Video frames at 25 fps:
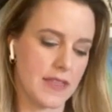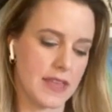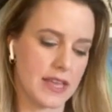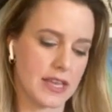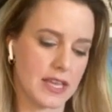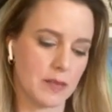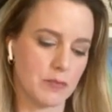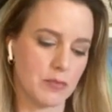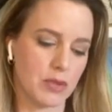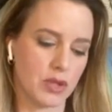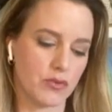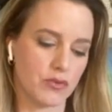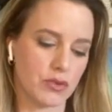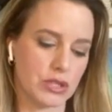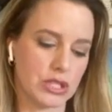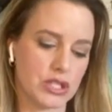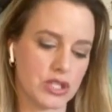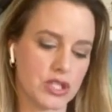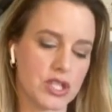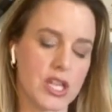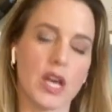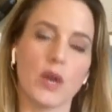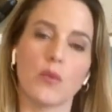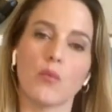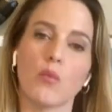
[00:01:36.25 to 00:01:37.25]
They can be
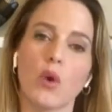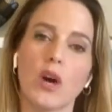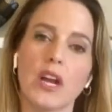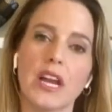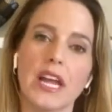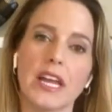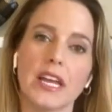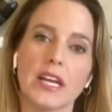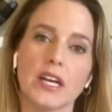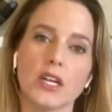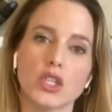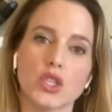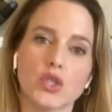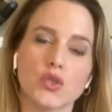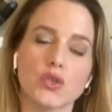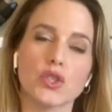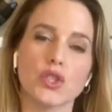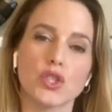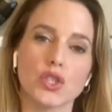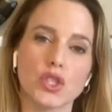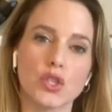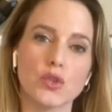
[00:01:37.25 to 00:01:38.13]
reached at 1 800